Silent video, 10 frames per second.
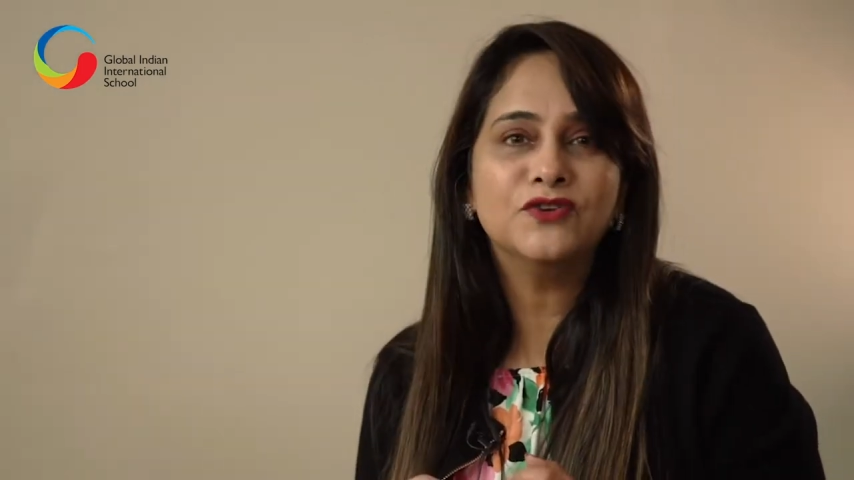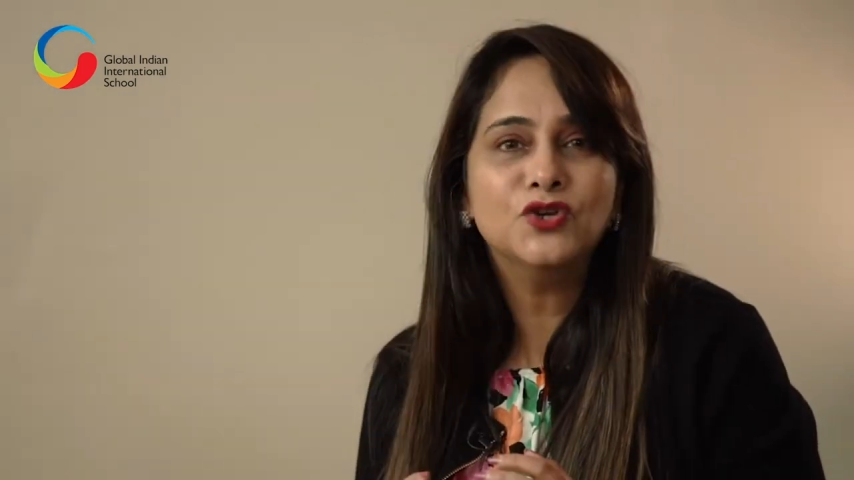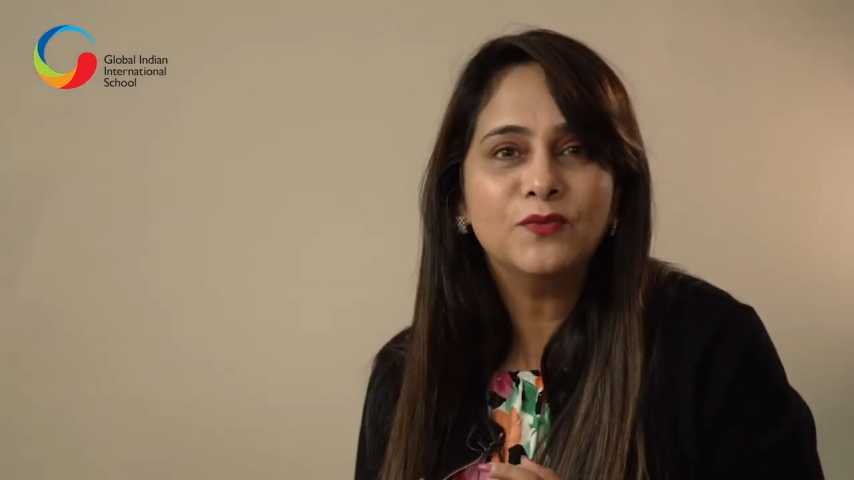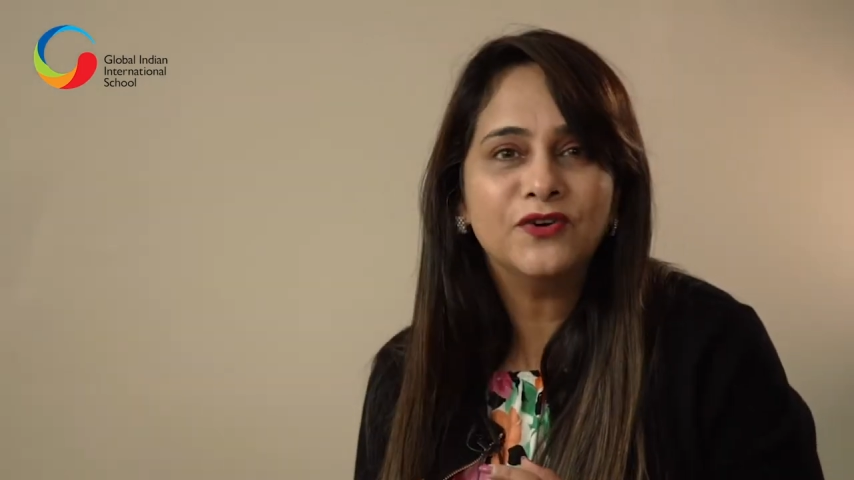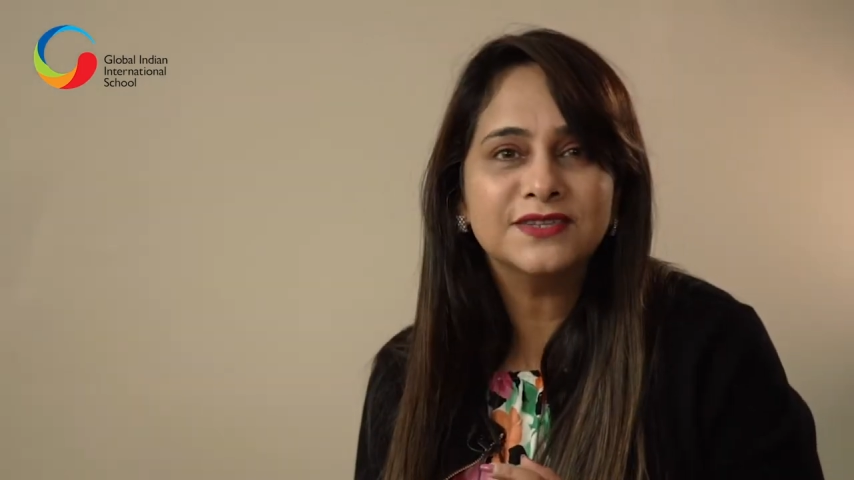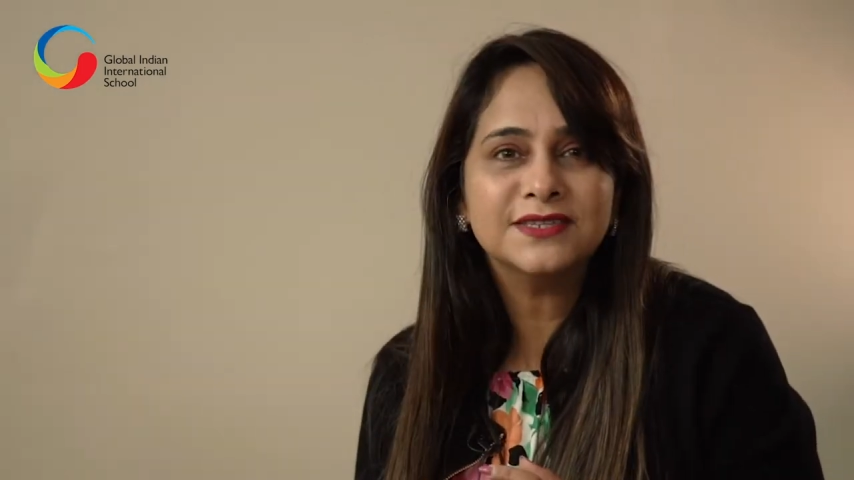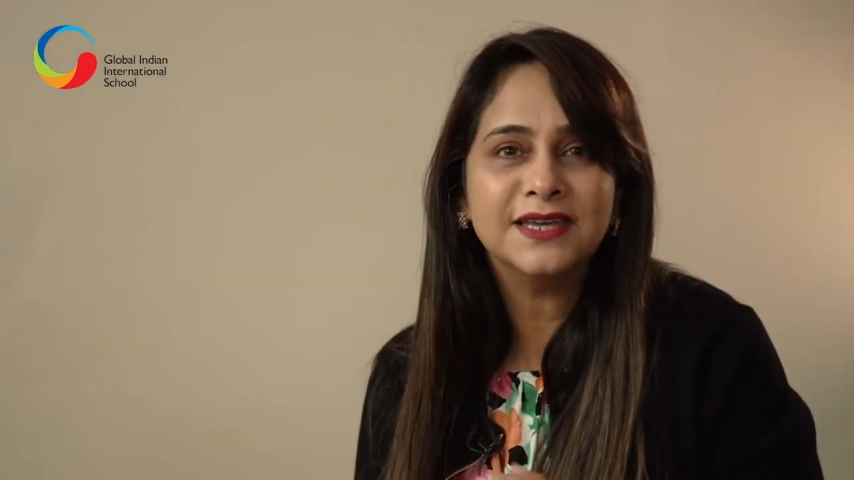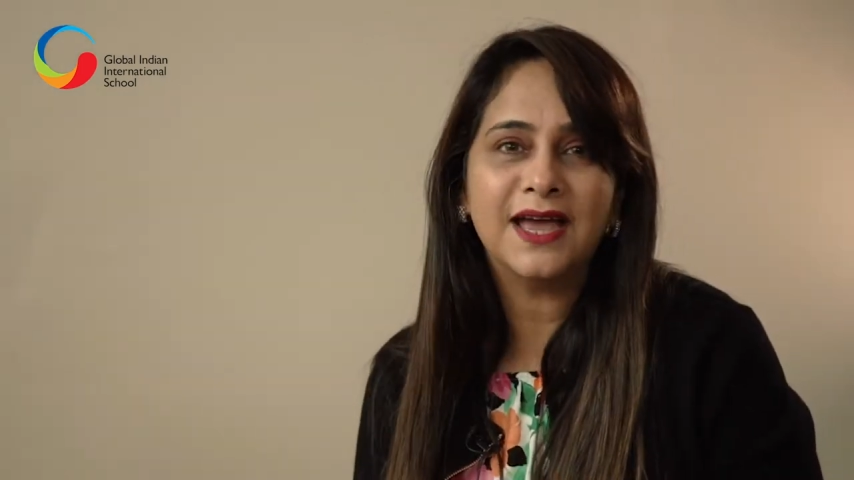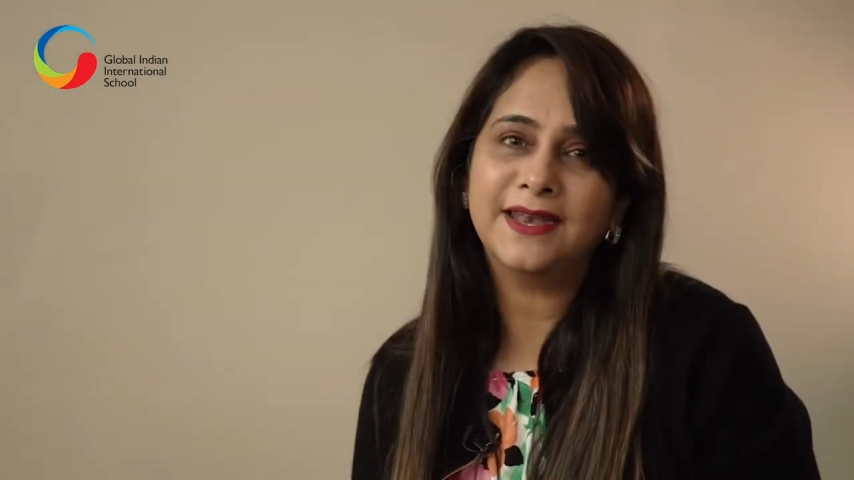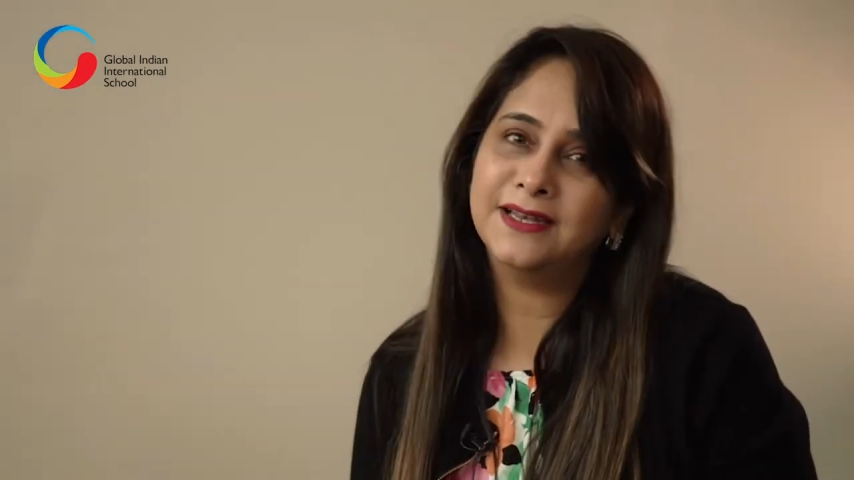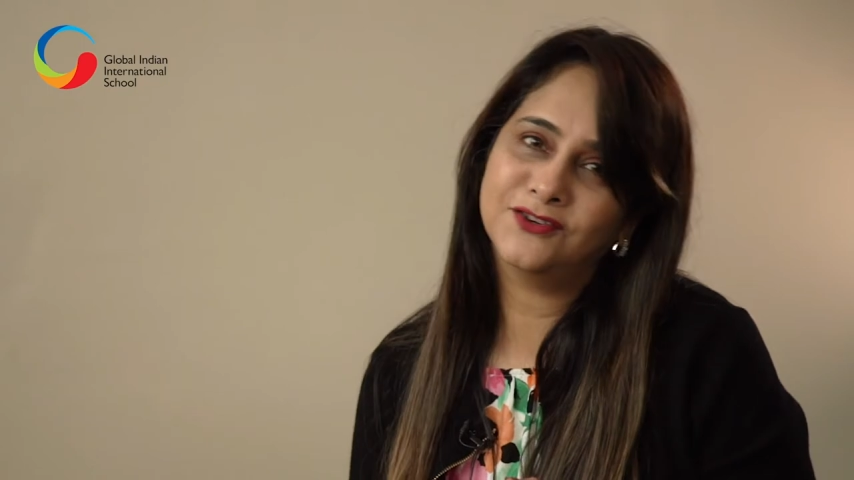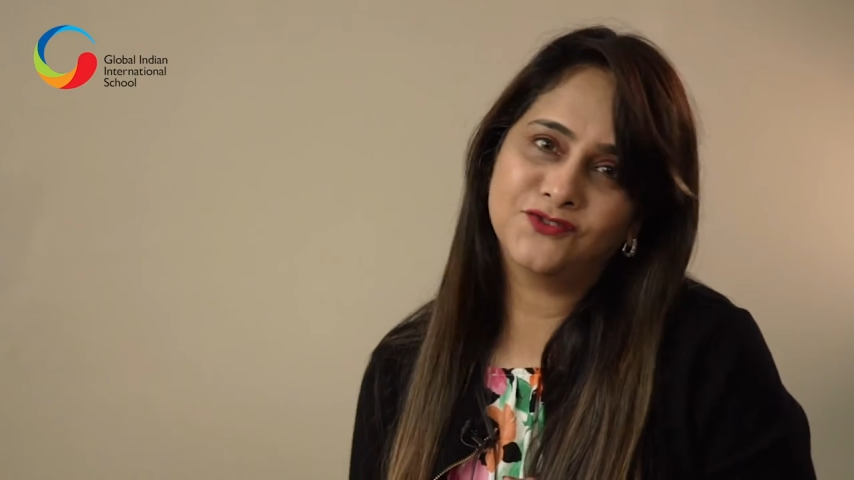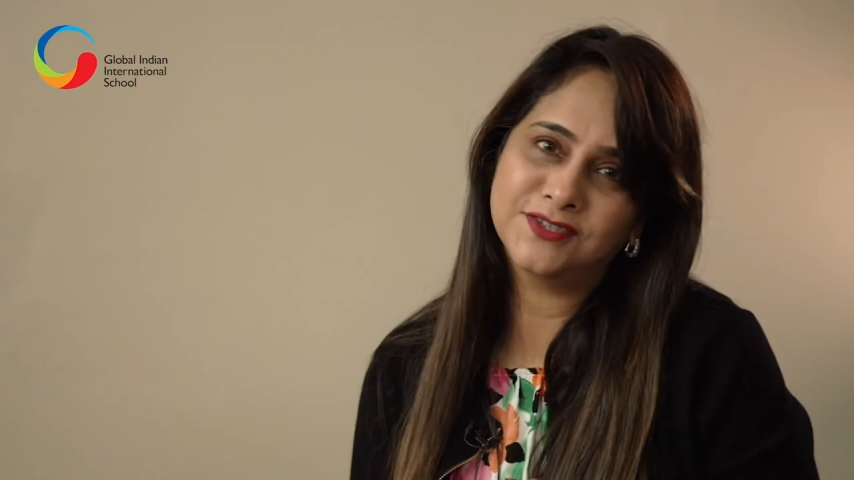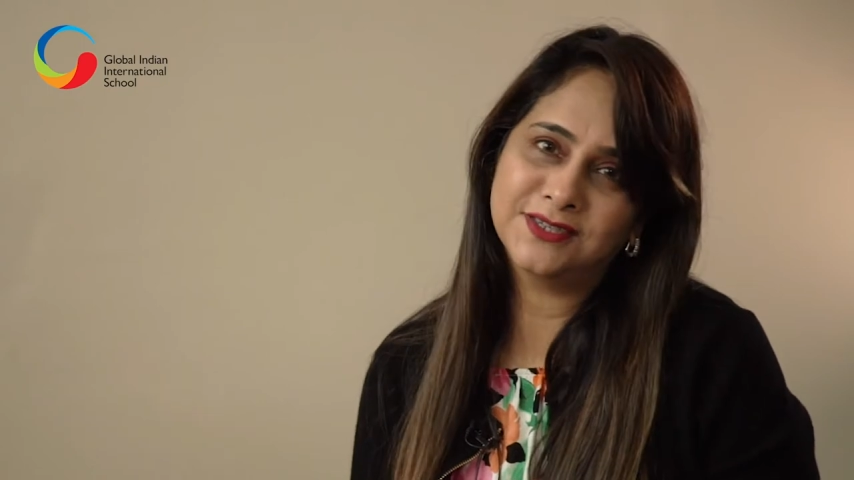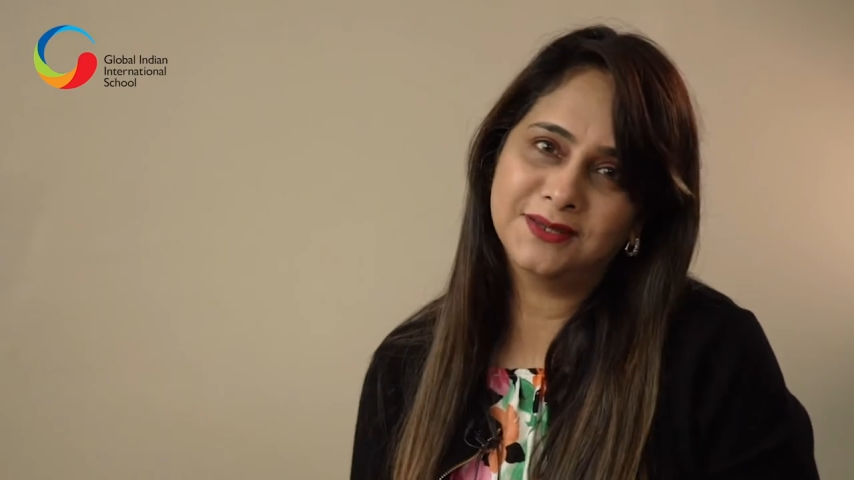numeracy and literacy.